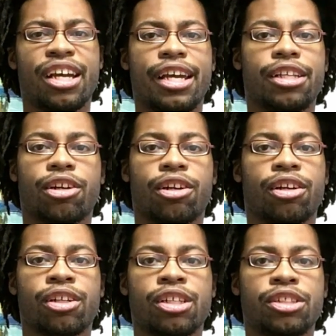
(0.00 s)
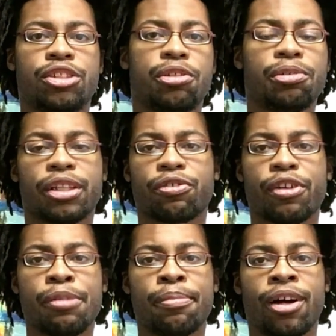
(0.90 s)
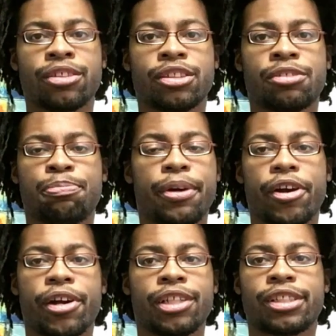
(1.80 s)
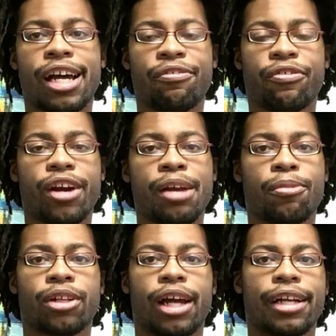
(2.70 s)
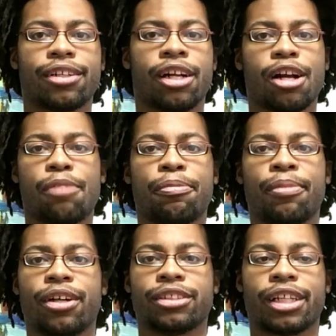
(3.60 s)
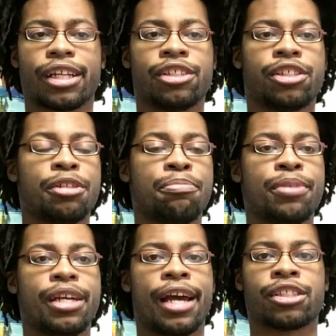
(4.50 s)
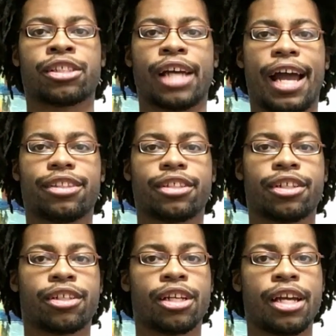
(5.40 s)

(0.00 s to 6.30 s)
either two to three months period time frame, or like a couple months. Like it shouldn't be as hectic.